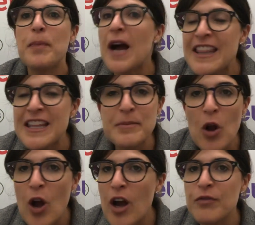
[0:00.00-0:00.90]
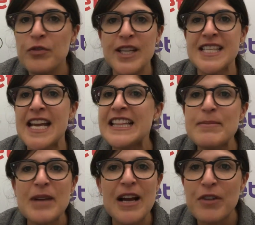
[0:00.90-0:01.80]
Buy them a coffee, take
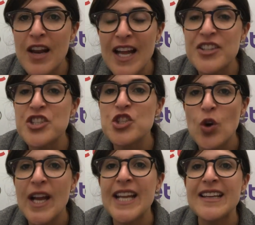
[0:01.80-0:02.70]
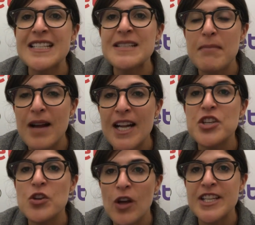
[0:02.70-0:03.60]
them out for lunch, try and get as
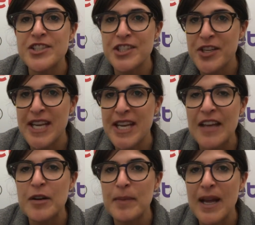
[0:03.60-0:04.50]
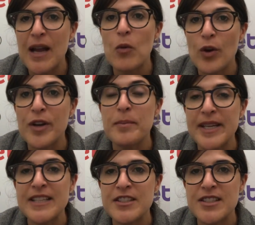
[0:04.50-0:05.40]
much knowledge as you can about what it
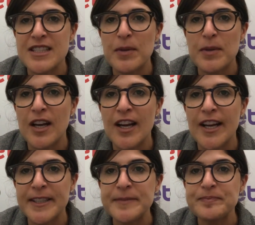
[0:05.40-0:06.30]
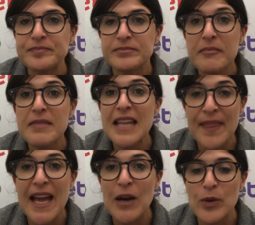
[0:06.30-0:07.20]
means to supply
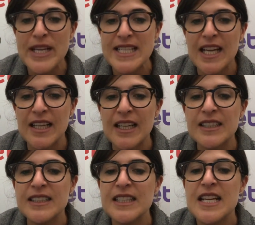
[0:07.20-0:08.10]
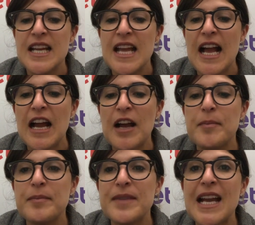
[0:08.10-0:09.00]
that retailer.
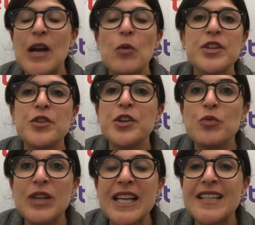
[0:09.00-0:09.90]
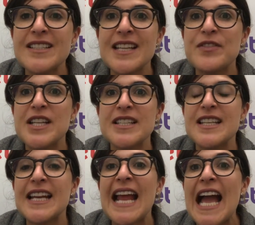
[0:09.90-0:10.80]
You really have to
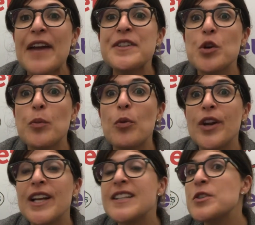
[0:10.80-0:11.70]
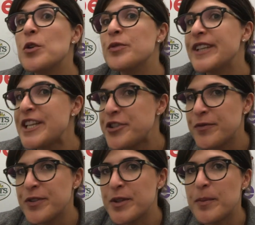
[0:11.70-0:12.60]
understand, how does your product solve an issue
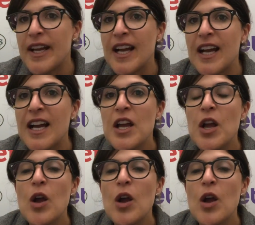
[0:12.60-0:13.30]
for the buyer?